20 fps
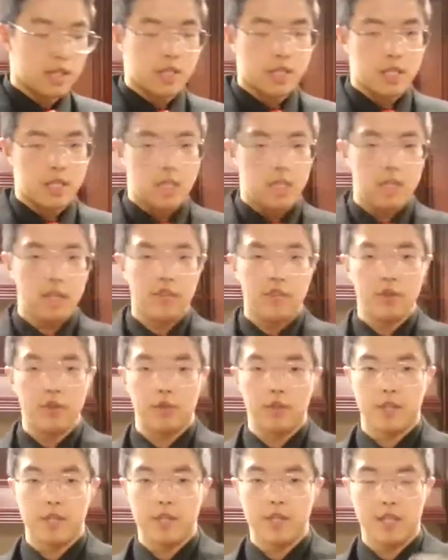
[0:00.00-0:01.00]
is G Fuel.
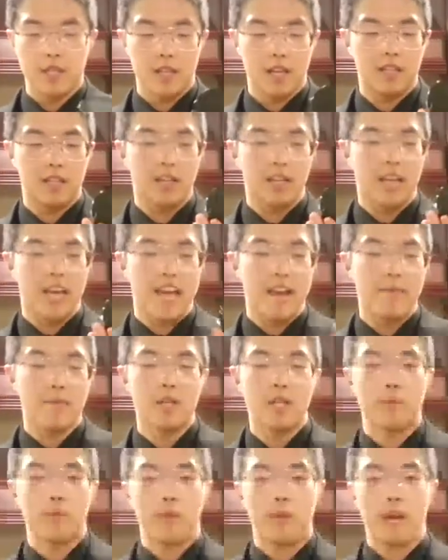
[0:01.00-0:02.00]
This is like the
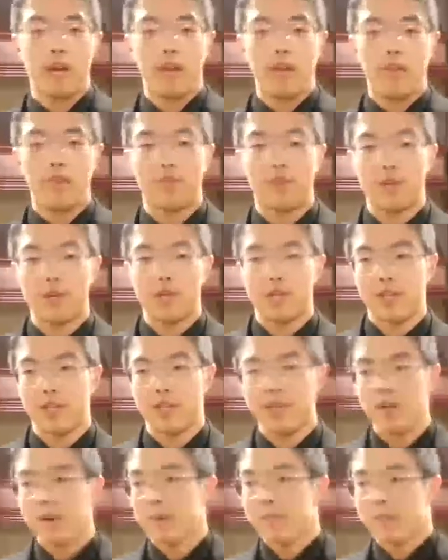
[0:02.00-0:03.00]
gamer's branded
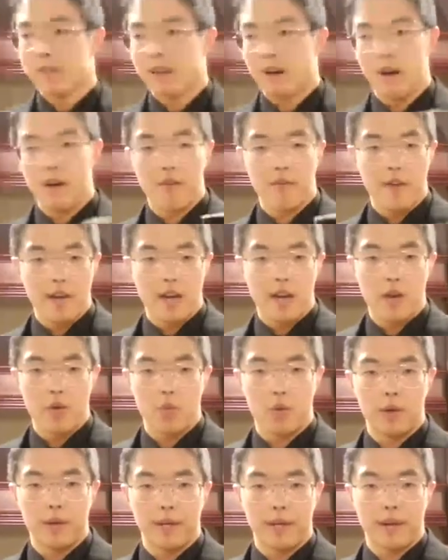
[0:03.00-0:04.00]
version of a
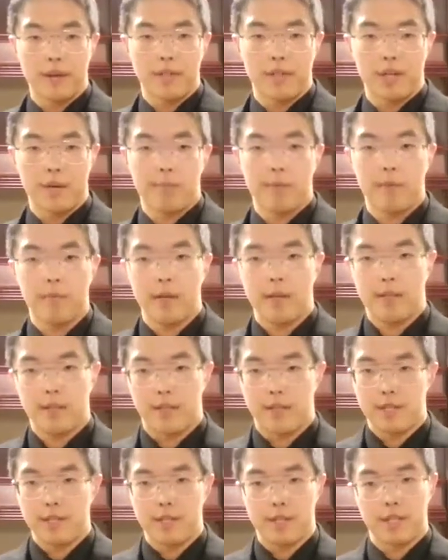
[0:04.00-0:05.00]
workout supplement.
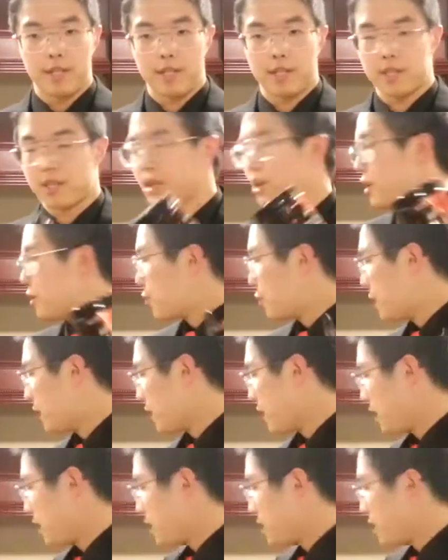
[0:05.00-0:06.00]
This is just
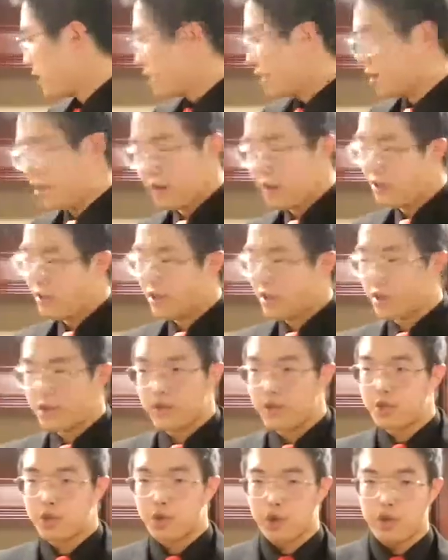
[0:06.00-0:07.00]
really
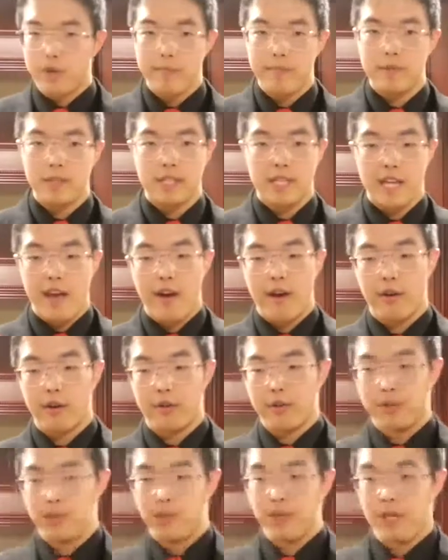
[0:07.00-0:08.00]
trimmed
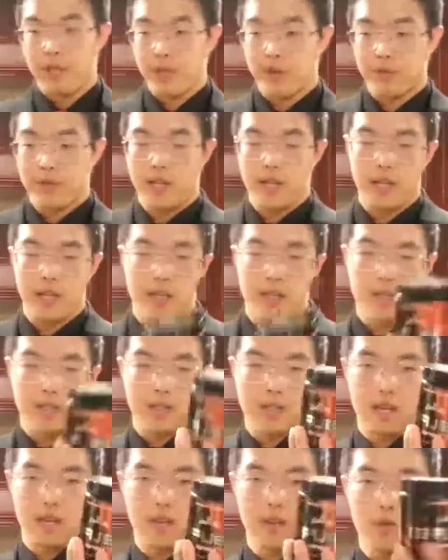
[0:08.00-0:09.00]
down ingredients.
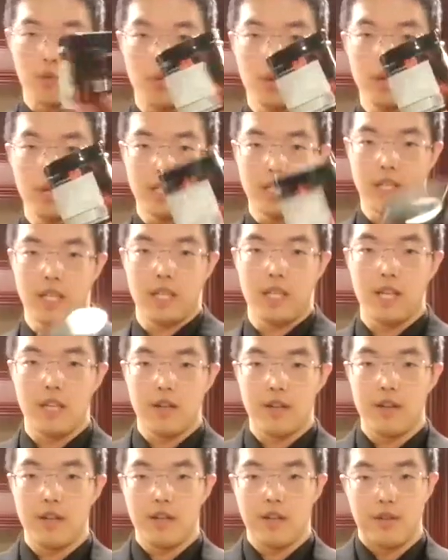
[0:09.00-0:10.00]
Like, you know, what's in
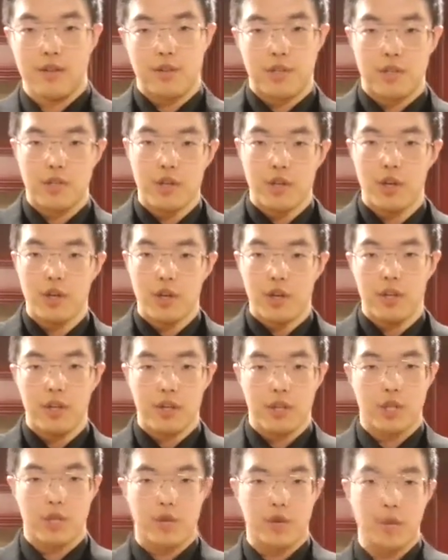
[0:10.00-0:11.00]
here is
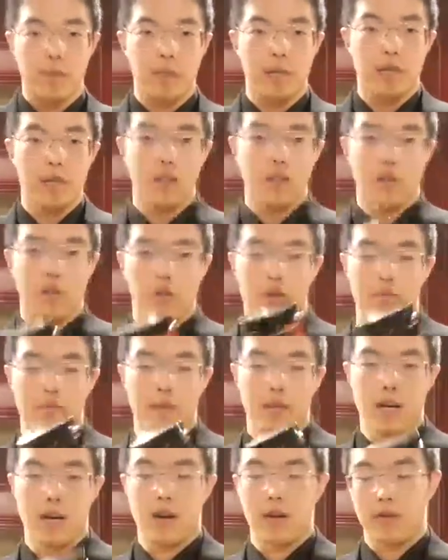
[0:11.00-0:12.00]
extremely trimmed
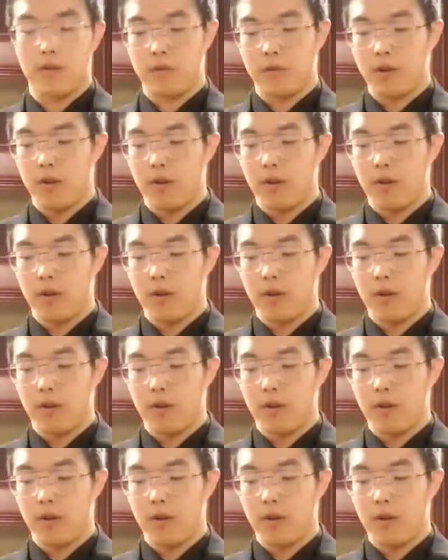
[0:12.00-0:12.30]
down